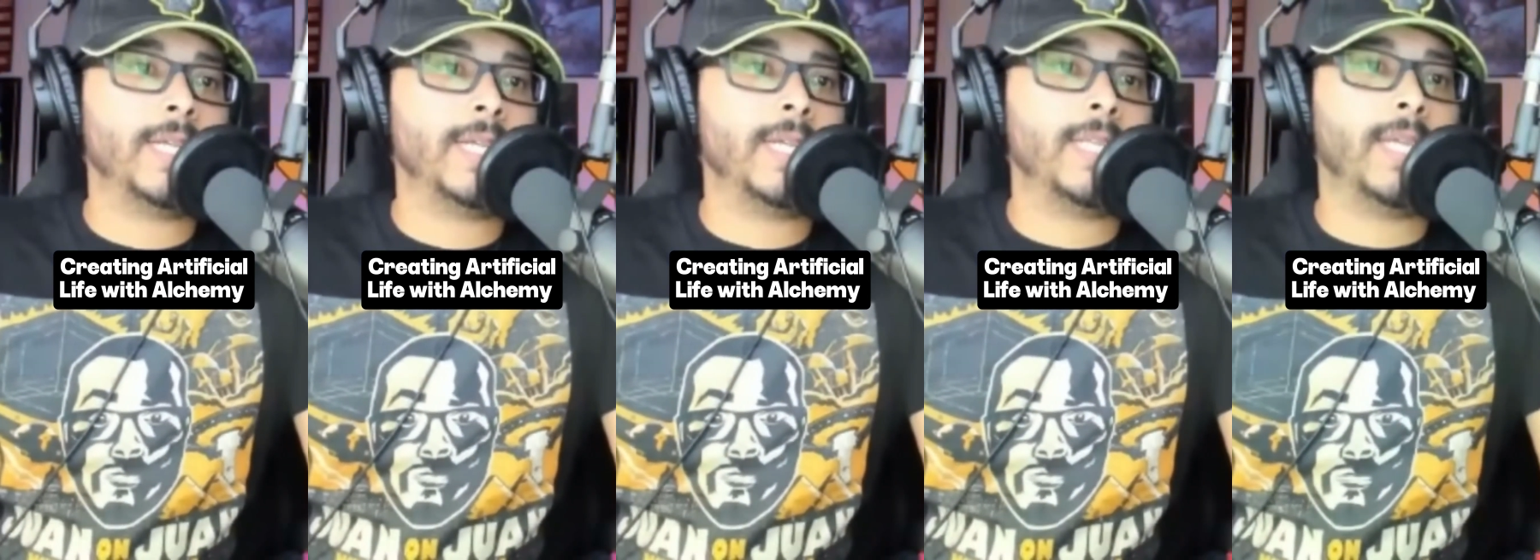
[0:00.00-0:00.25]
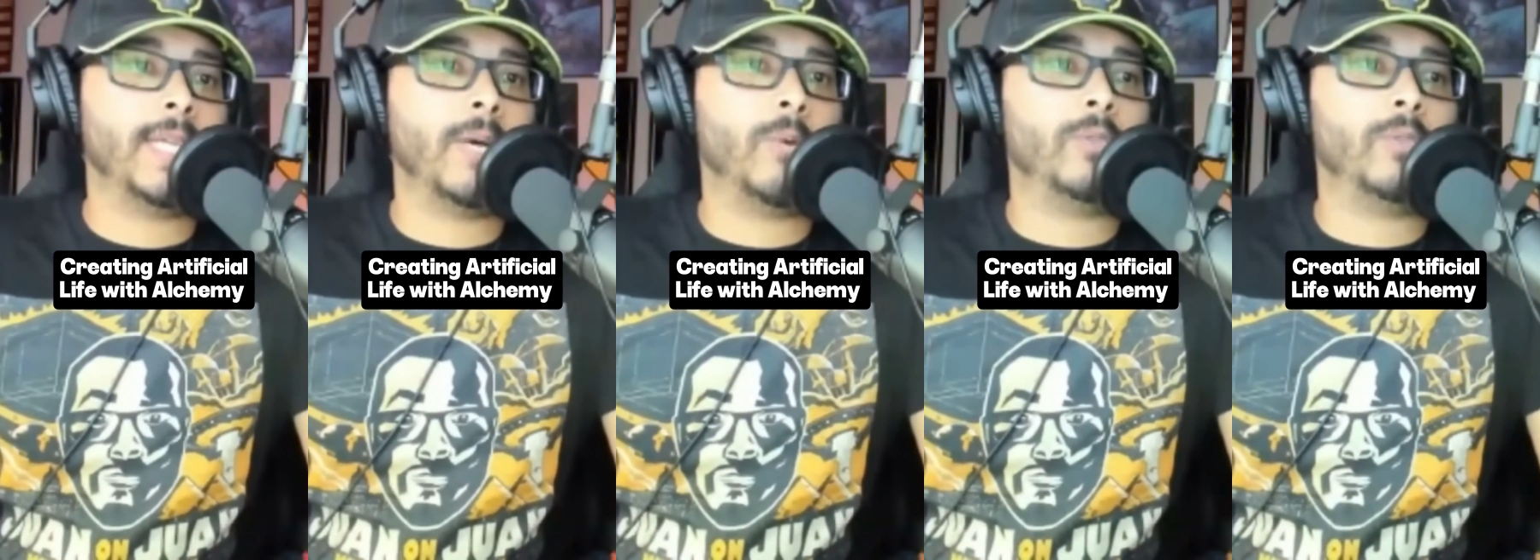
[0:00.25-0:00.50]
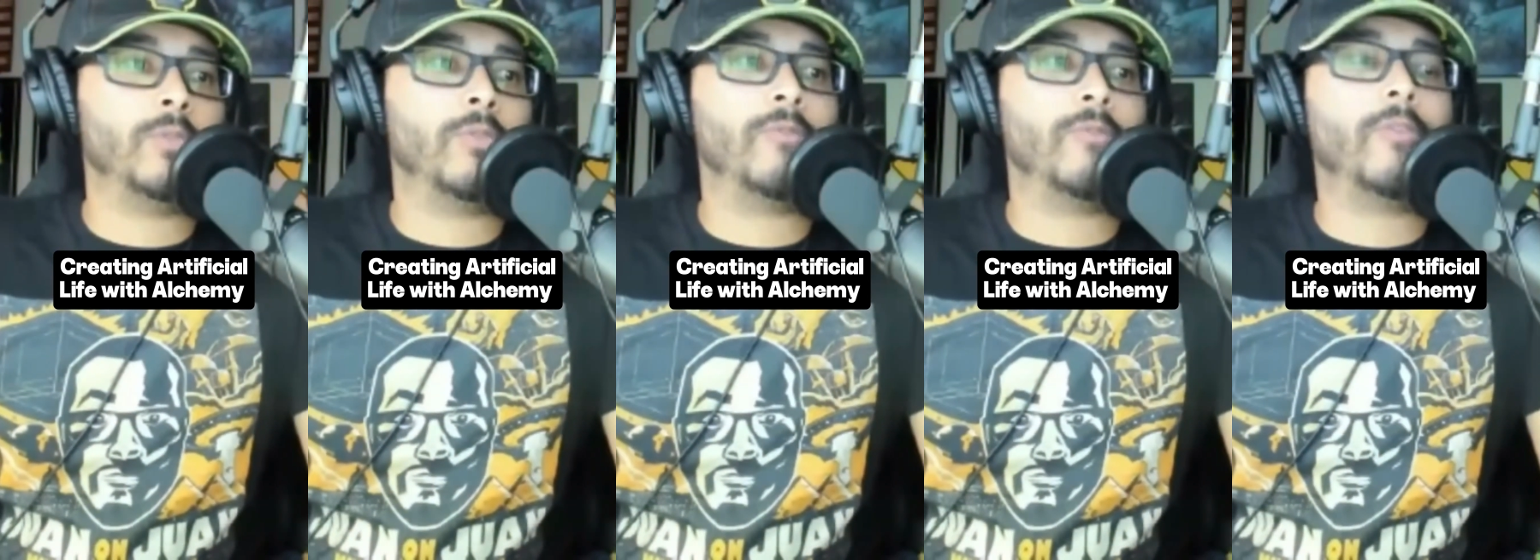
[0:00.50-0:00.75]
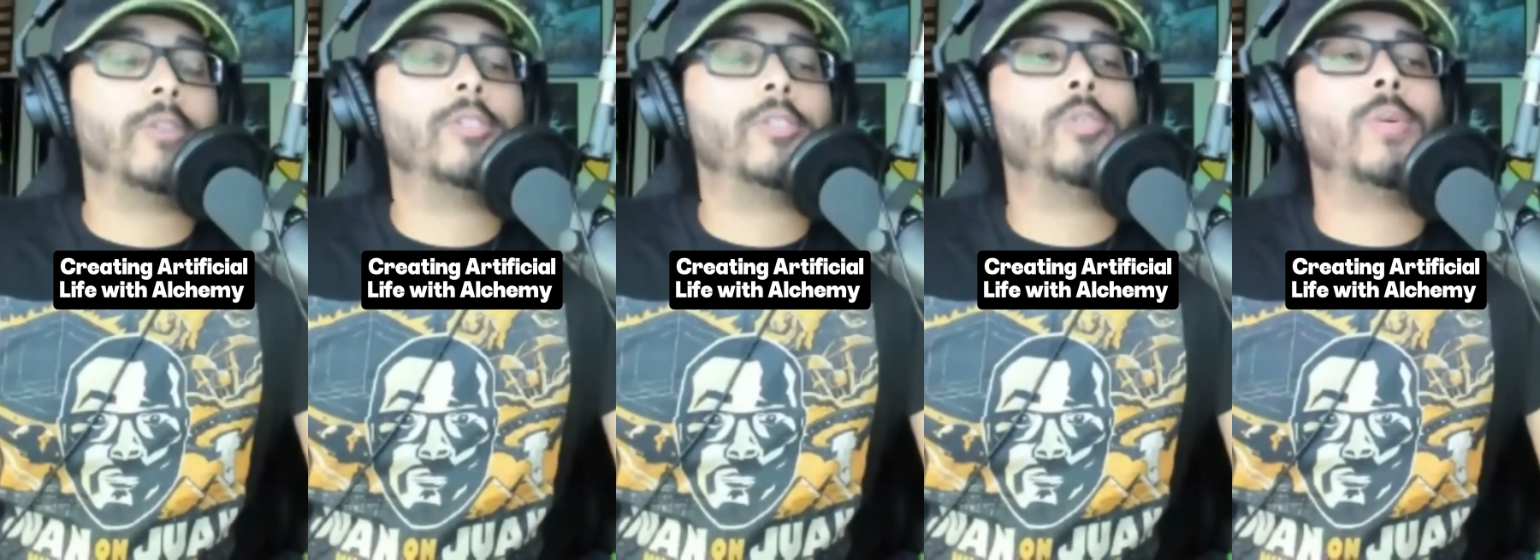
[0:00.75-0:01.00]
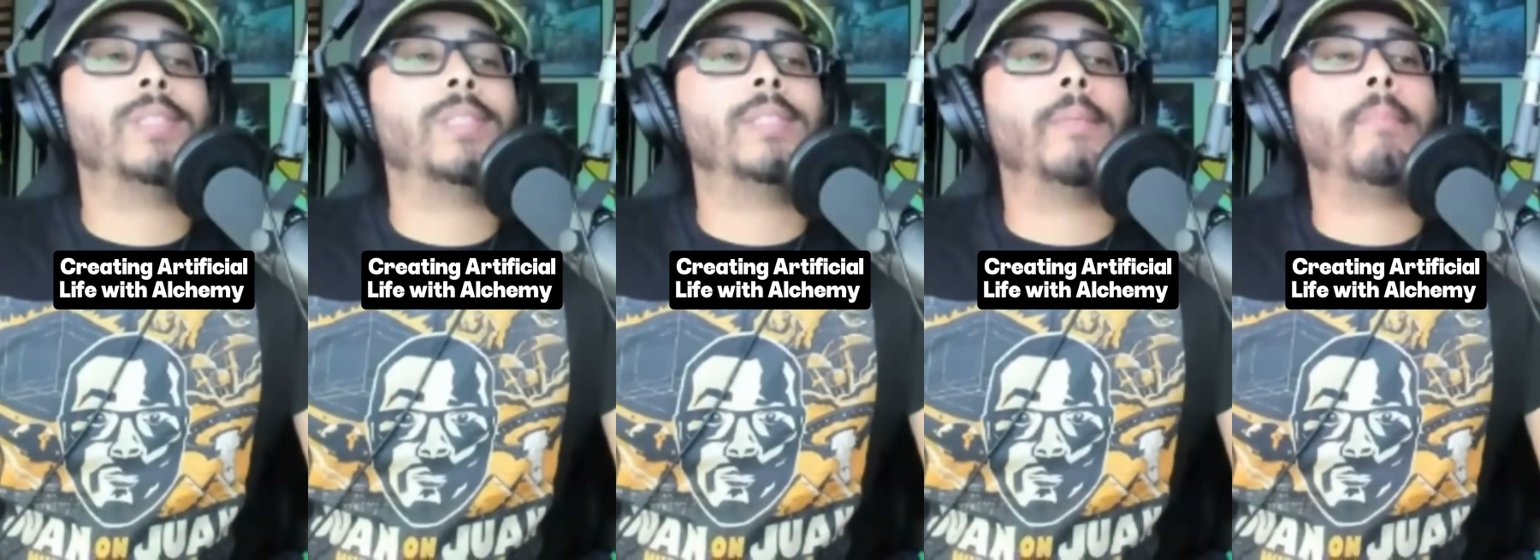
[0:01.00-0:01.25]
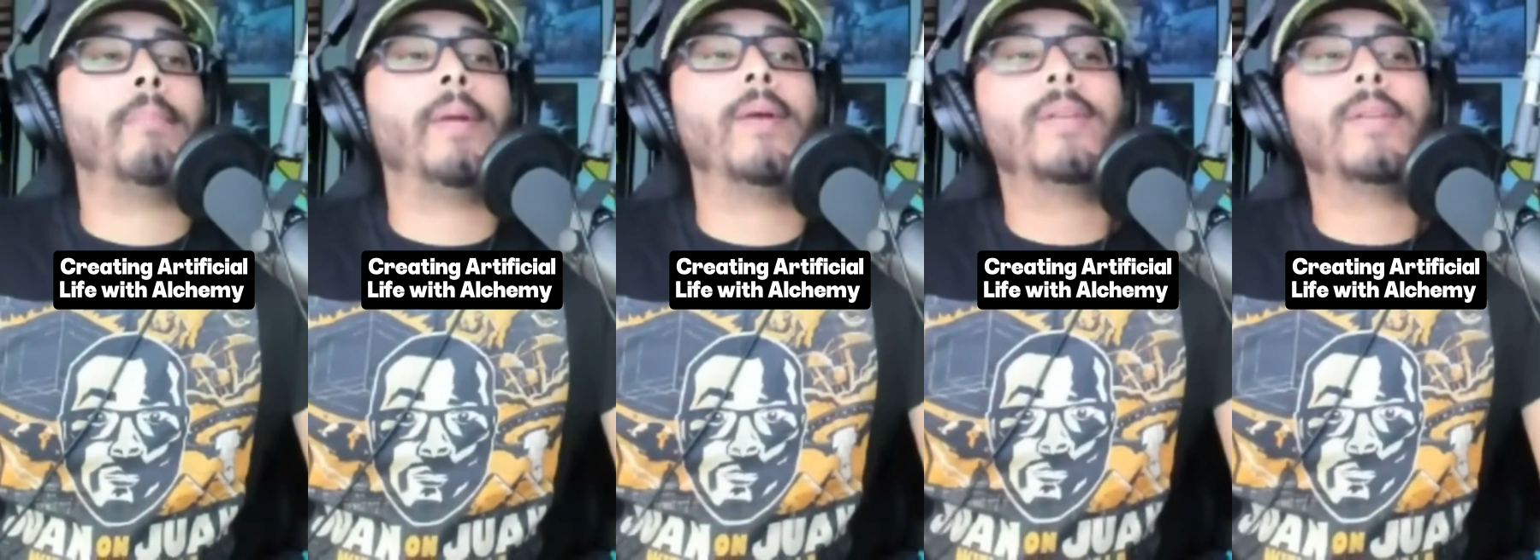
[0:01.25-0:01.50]
that was referred to as the
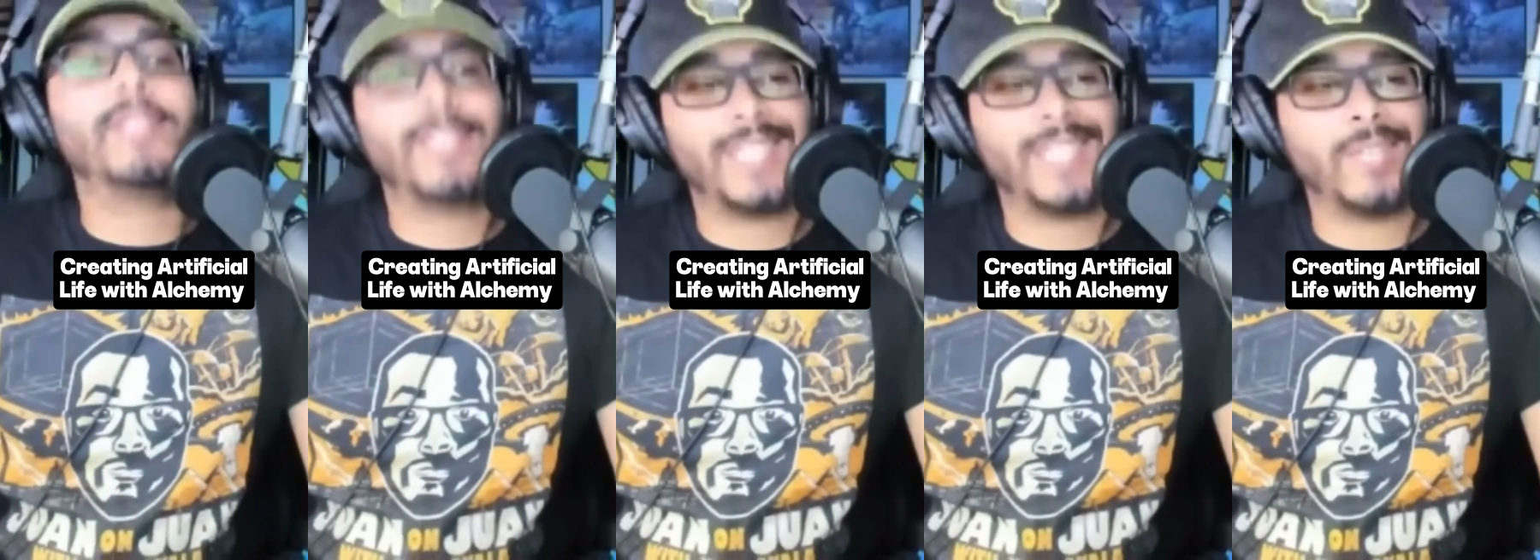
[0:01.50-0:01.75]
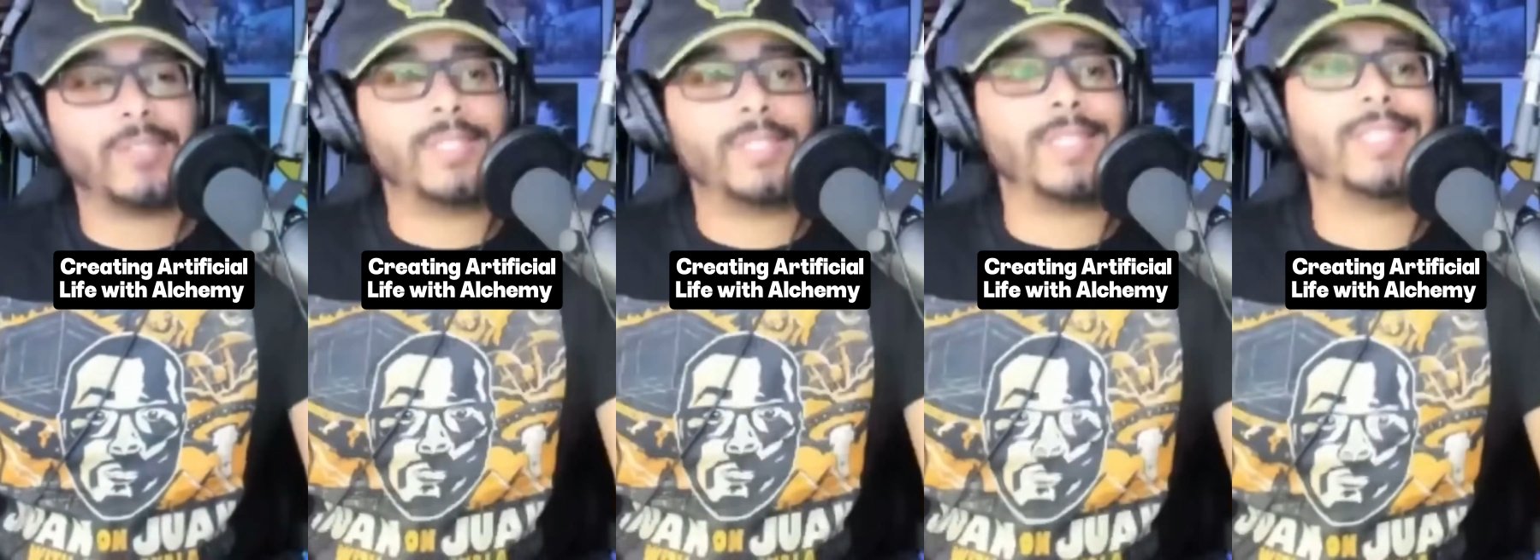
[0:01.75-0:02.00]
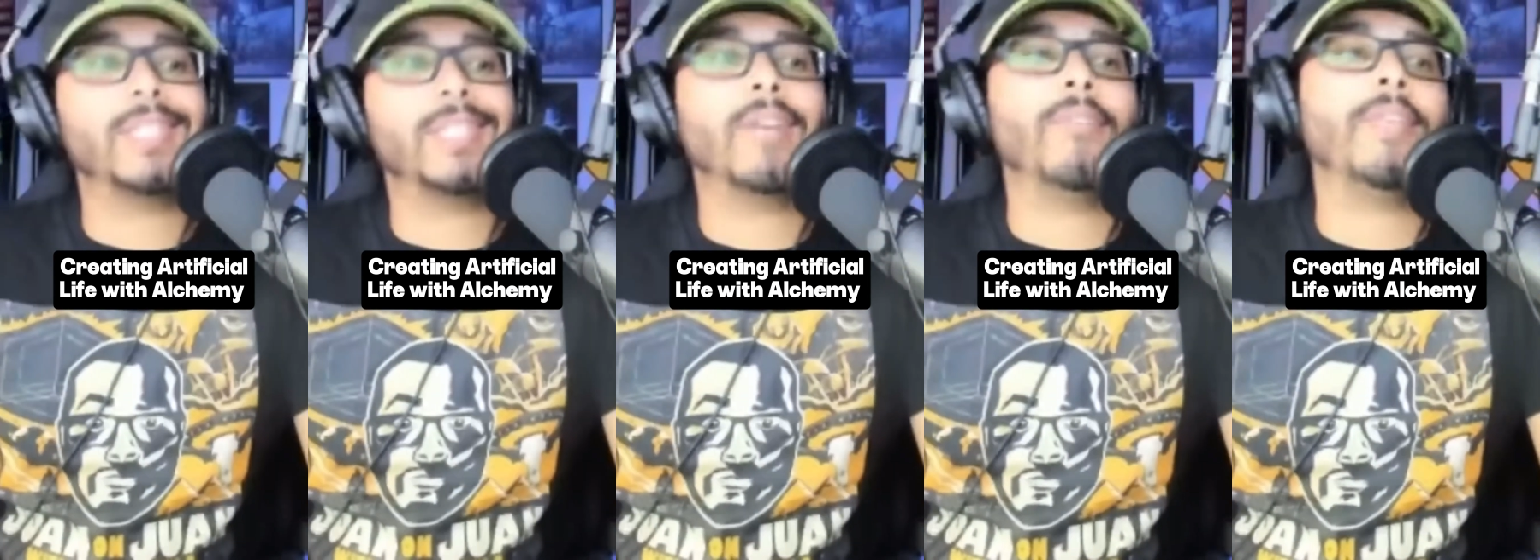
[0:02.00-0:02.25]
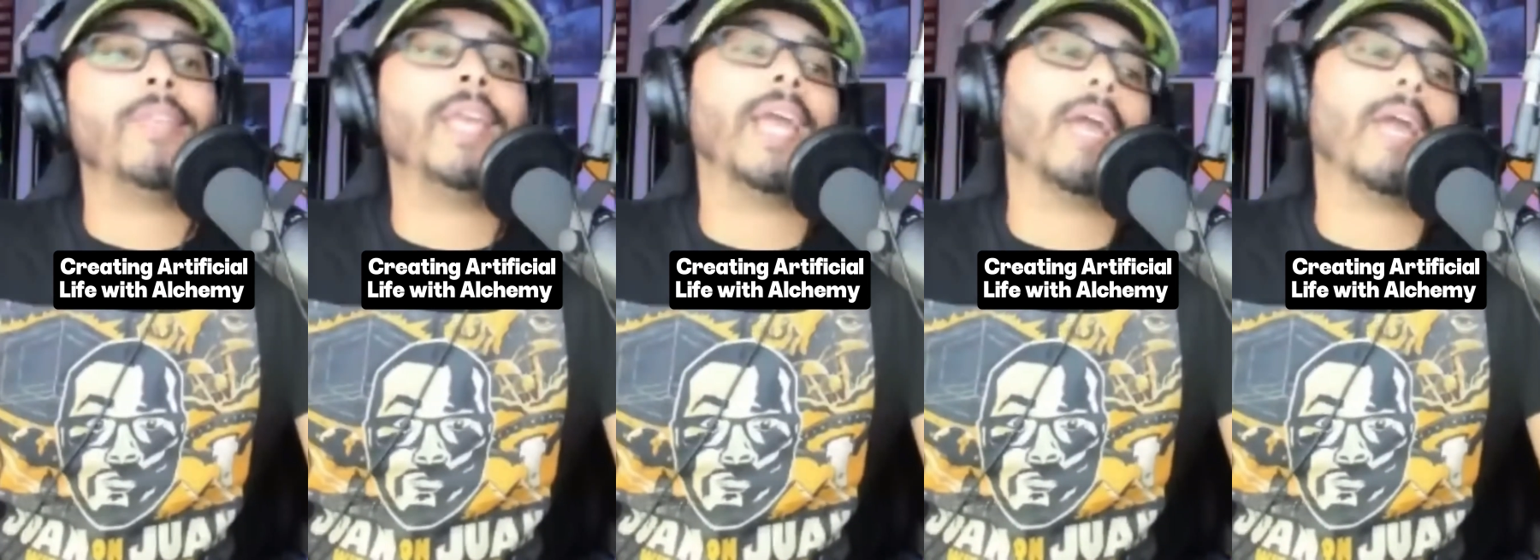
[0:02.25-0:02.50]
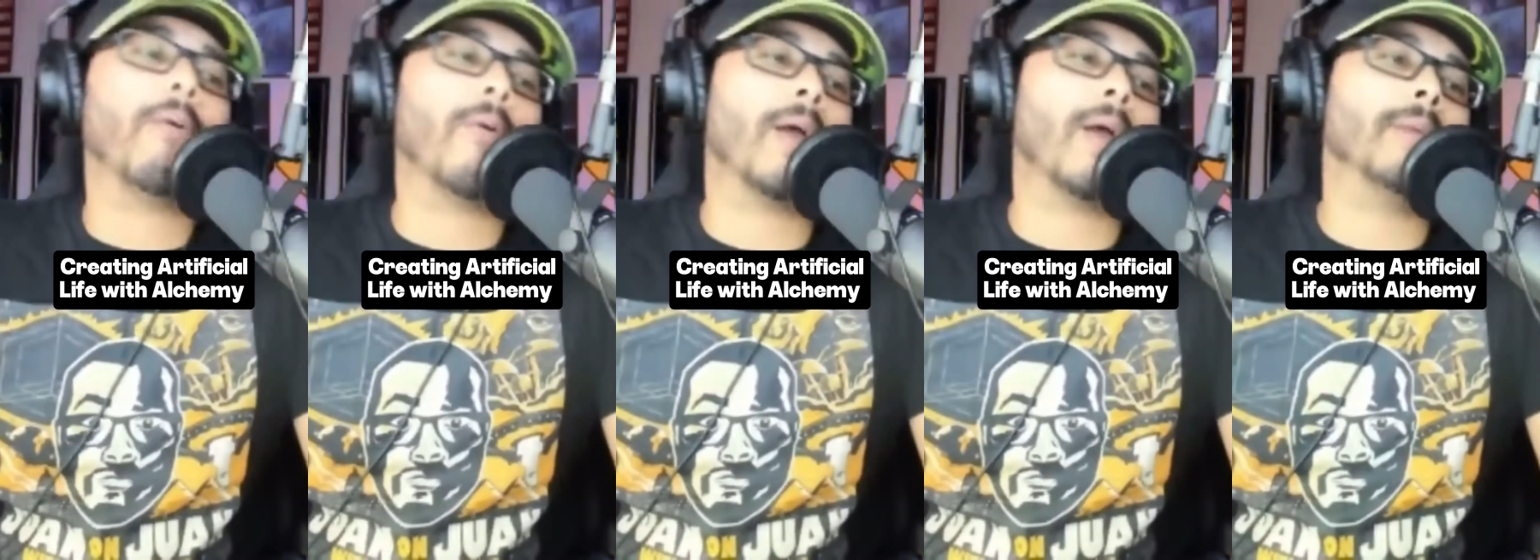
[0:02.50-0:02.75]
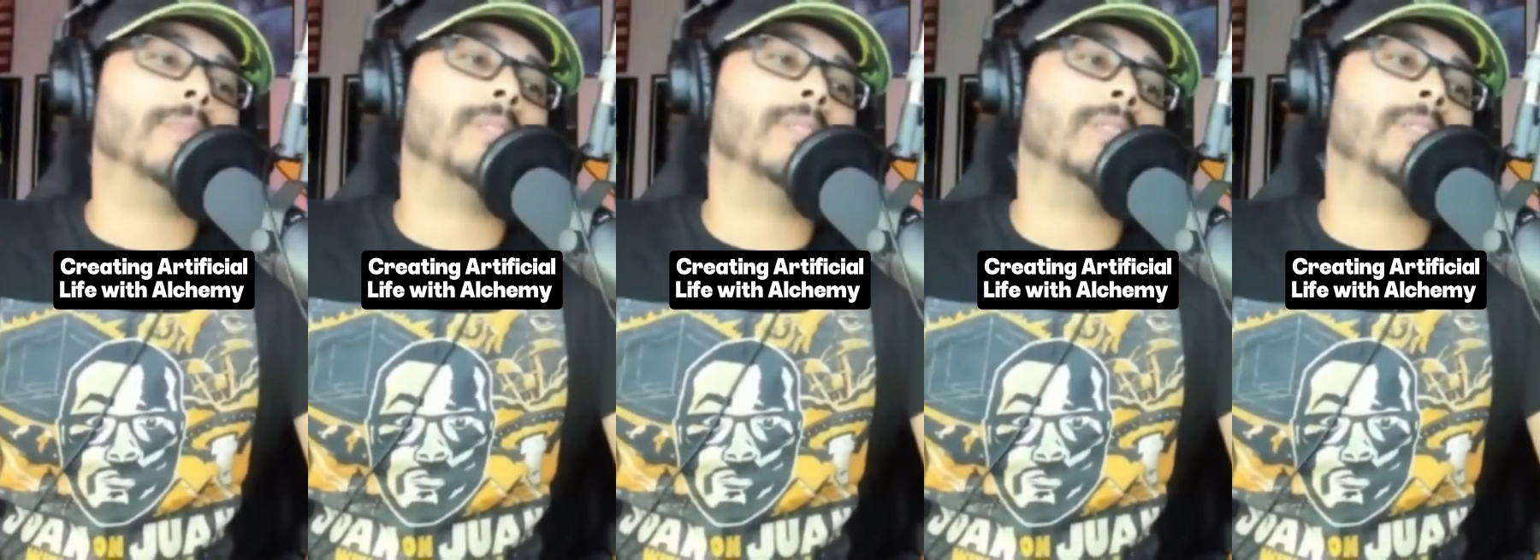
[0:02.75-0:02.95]
Paracelsus of the Arabs.